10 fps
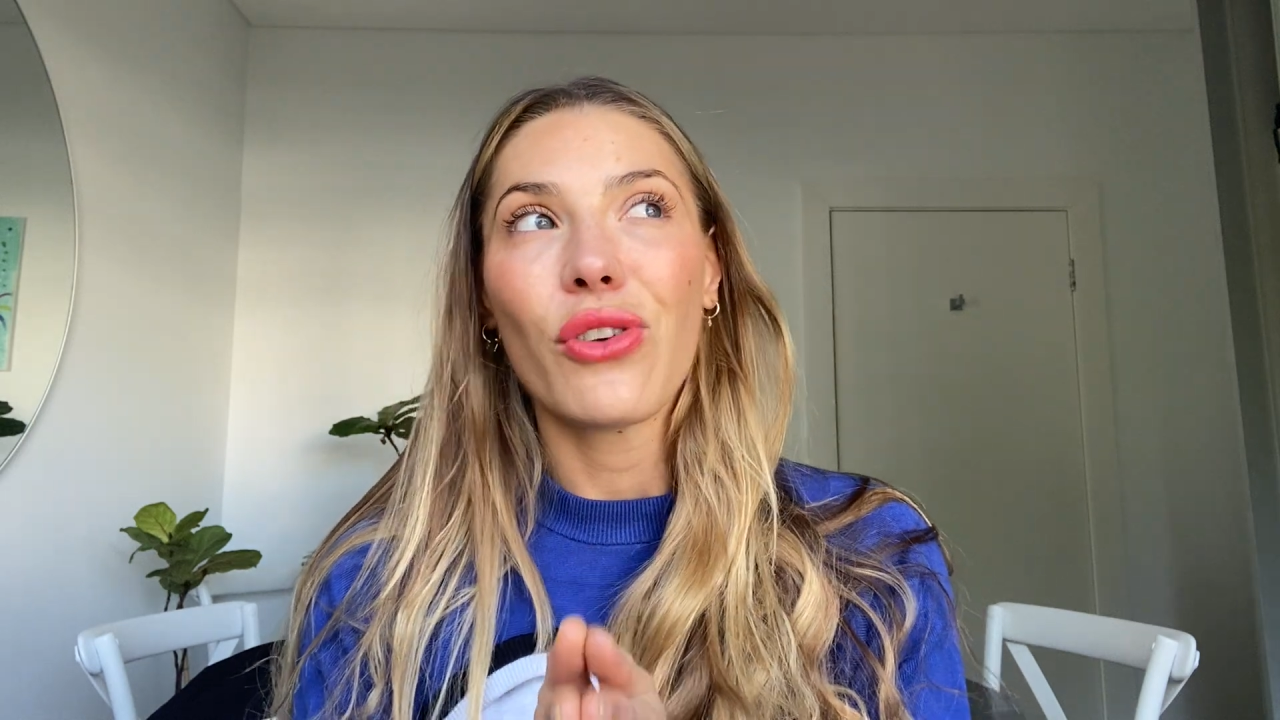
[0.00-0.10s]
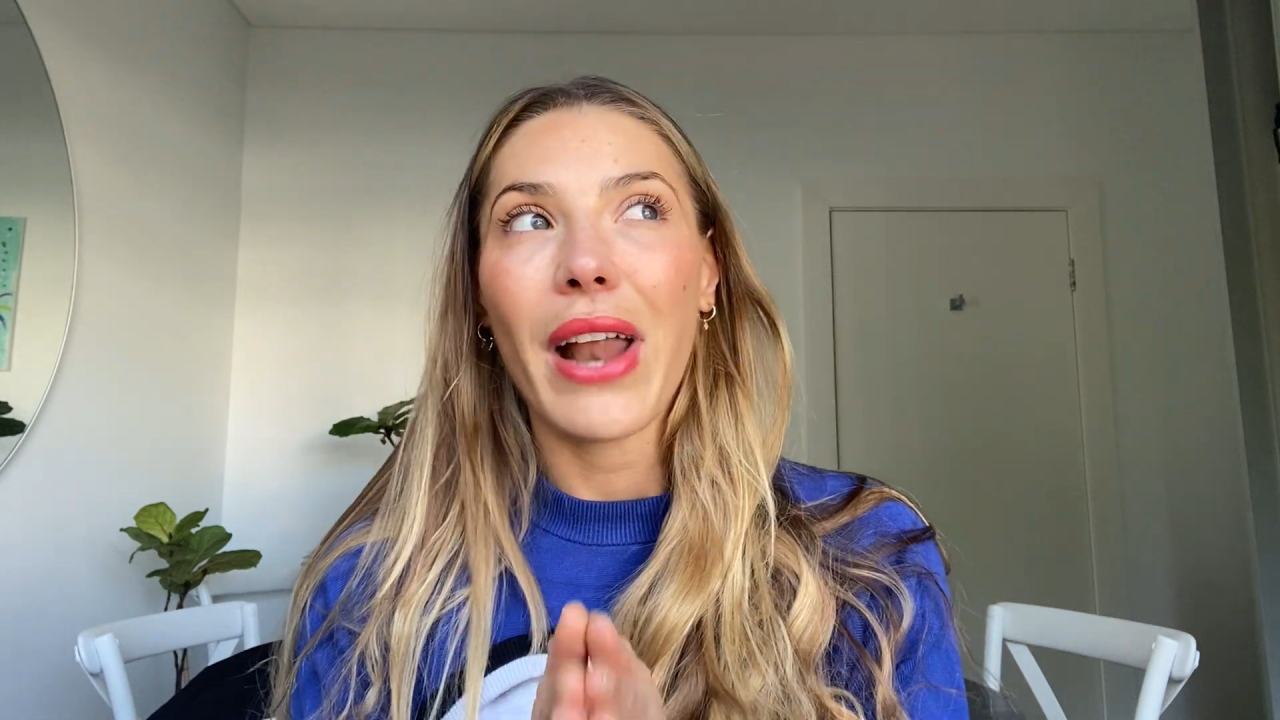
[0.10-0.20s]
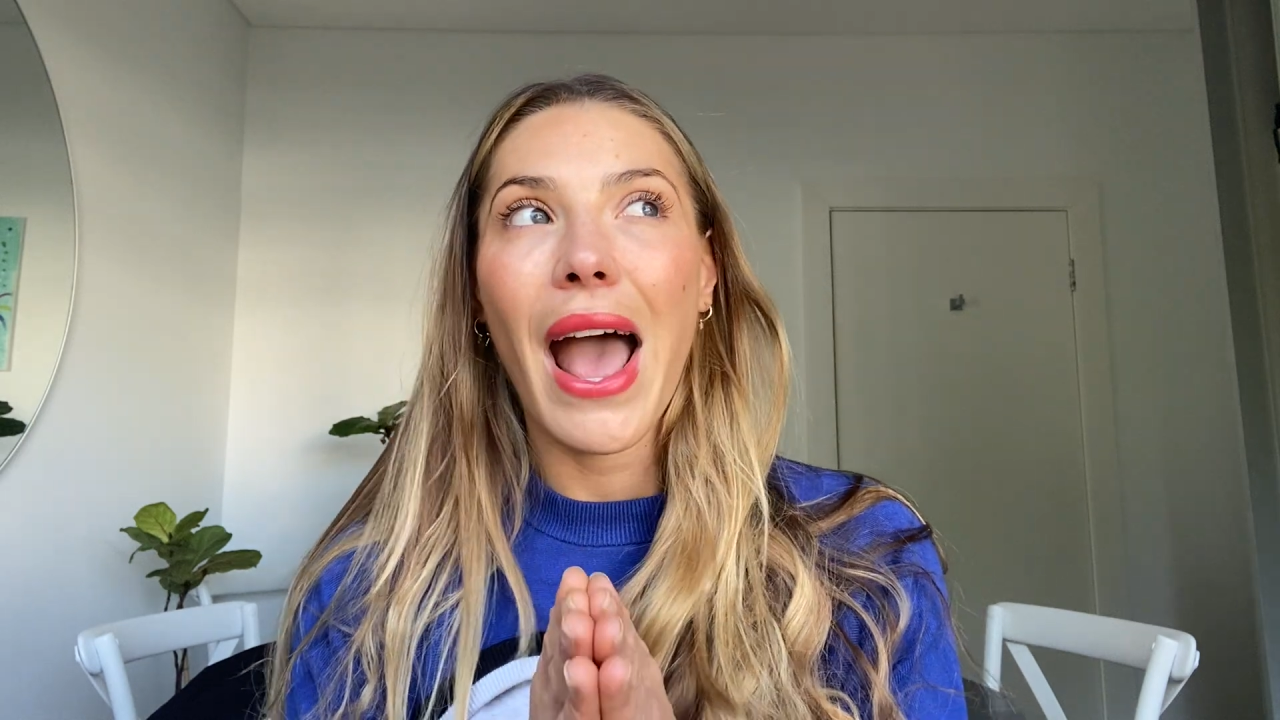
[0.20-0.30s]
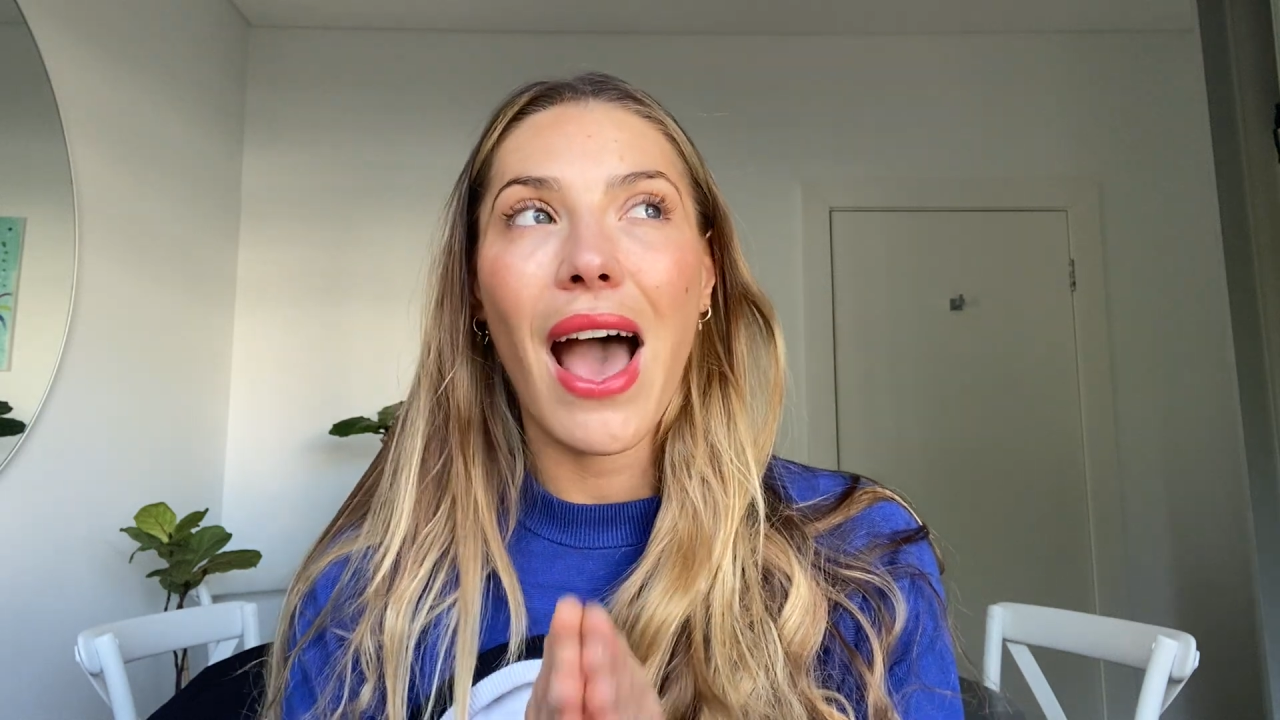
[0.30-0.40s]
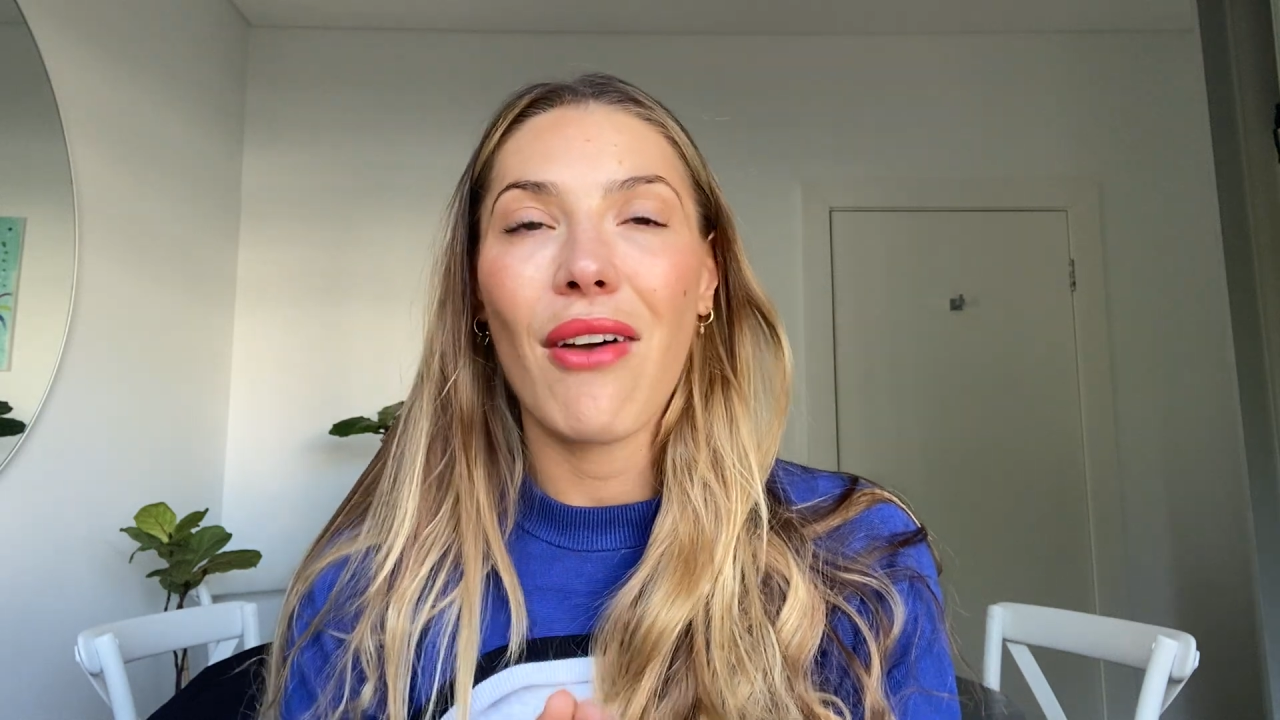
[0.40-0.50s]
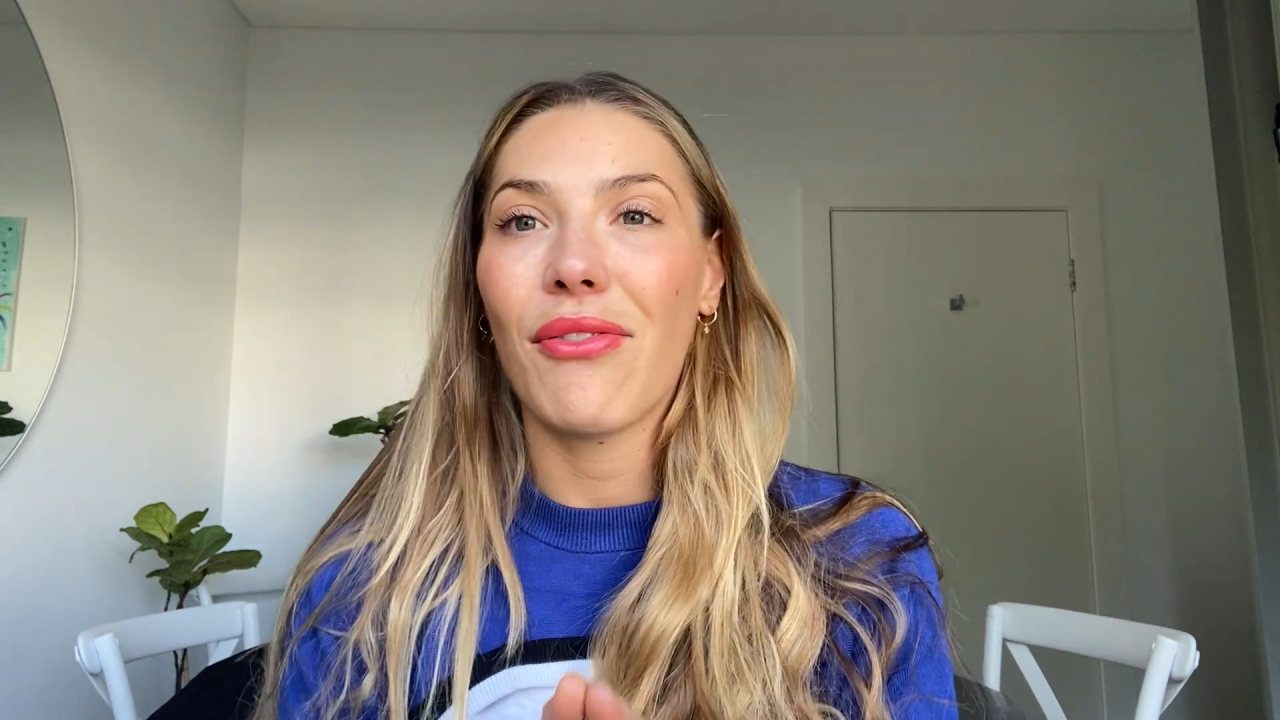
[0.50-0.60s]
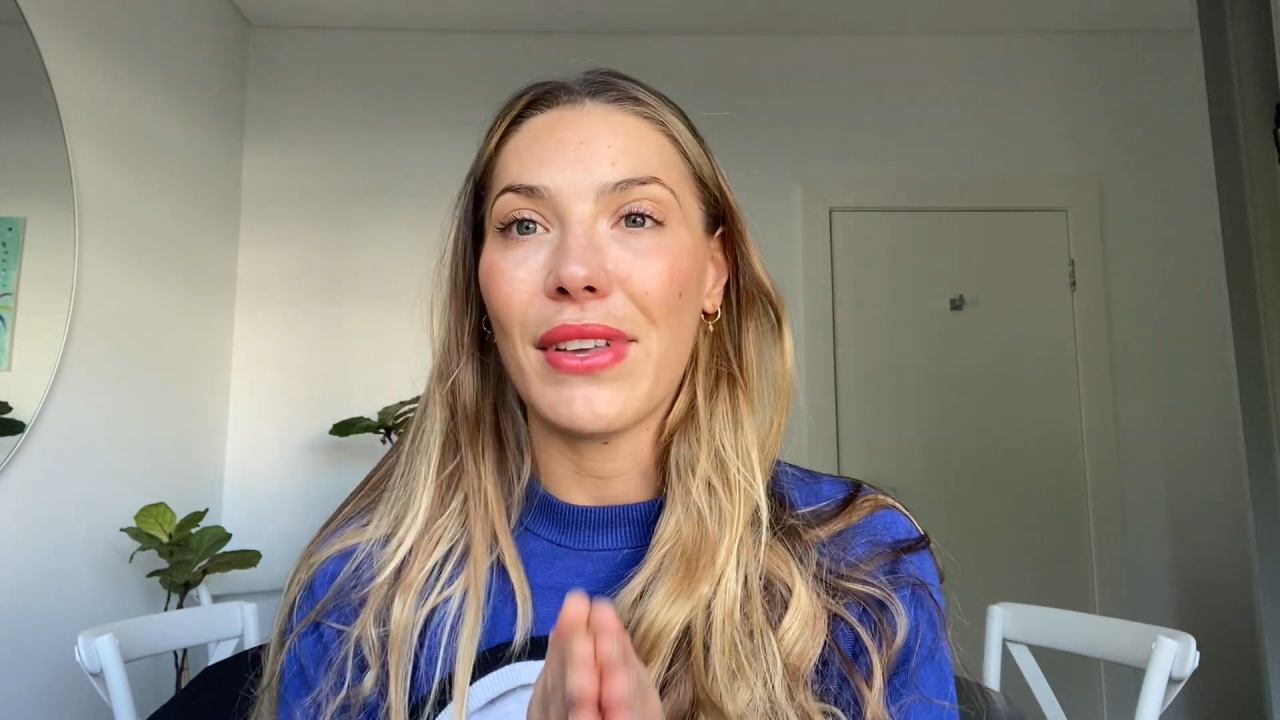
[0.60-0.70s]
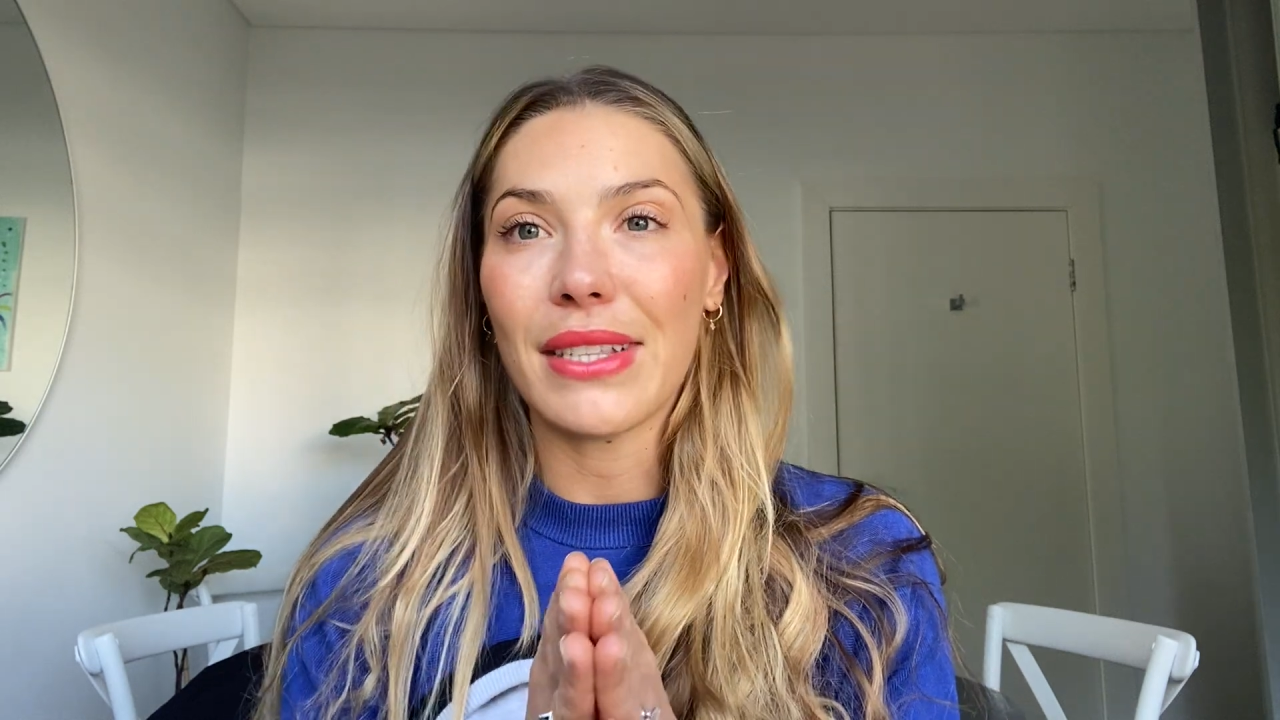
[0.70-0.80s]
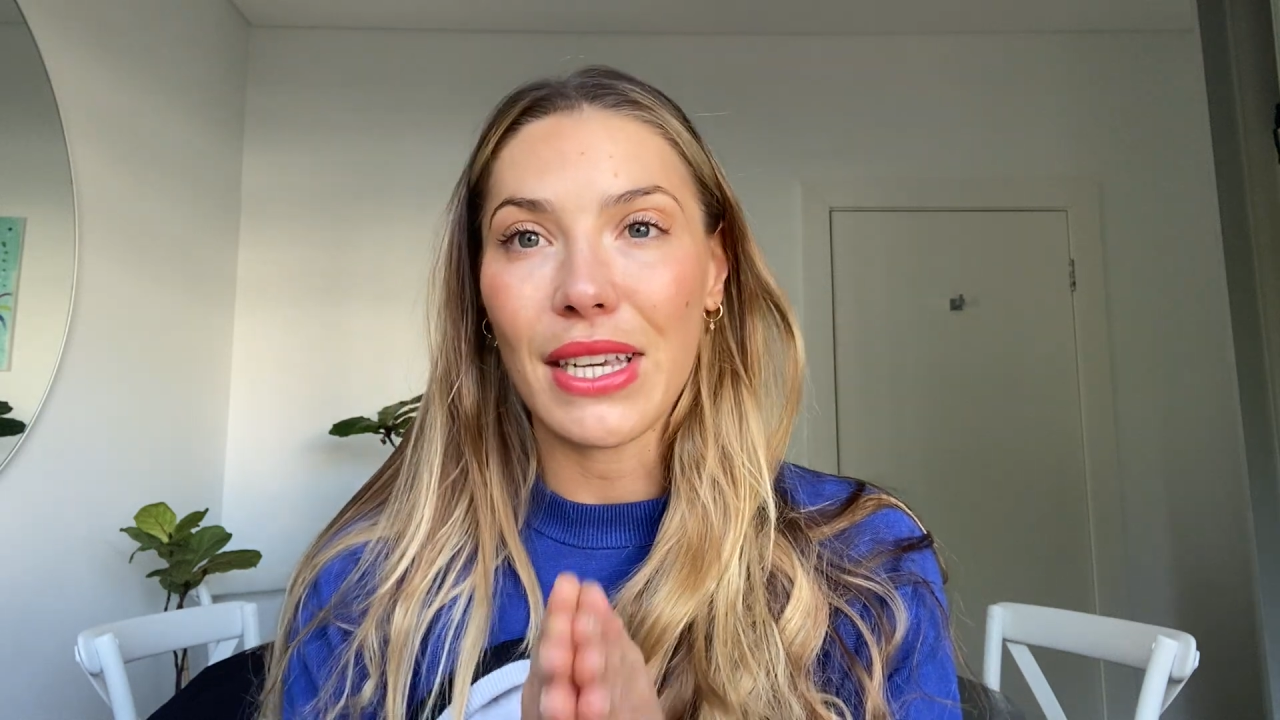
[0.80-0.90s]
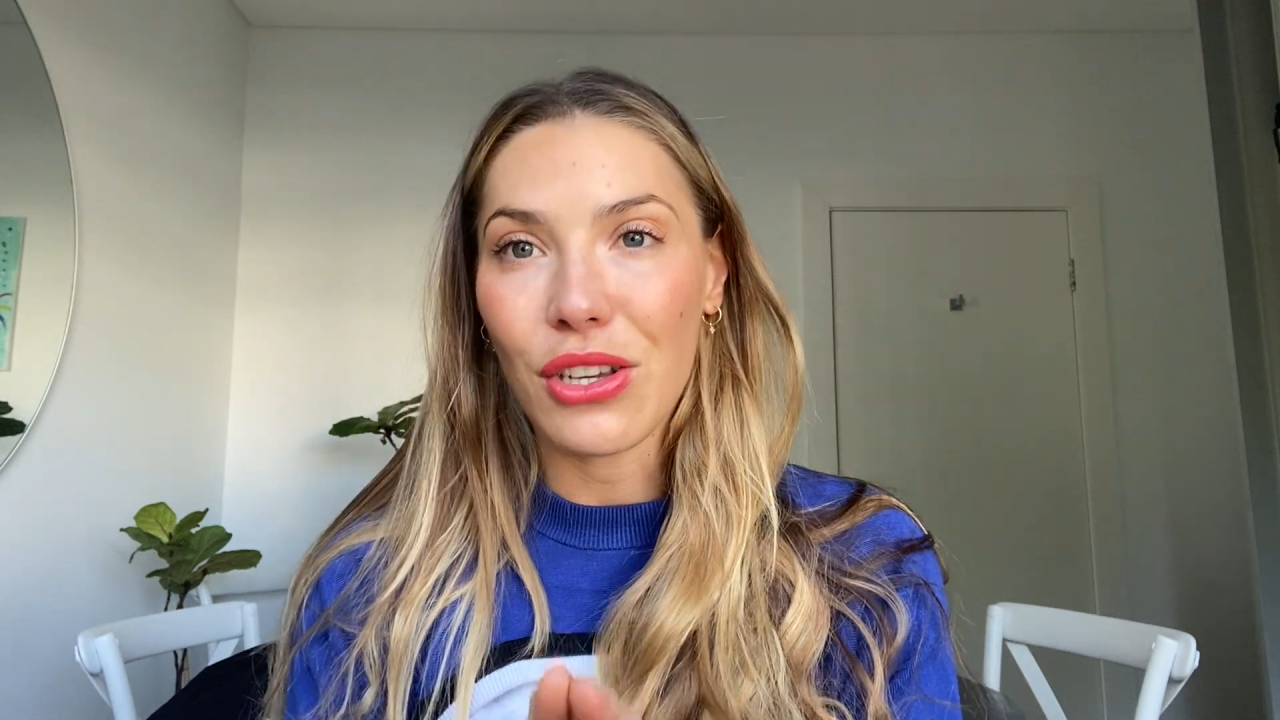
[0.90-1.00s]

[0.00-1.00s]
not have this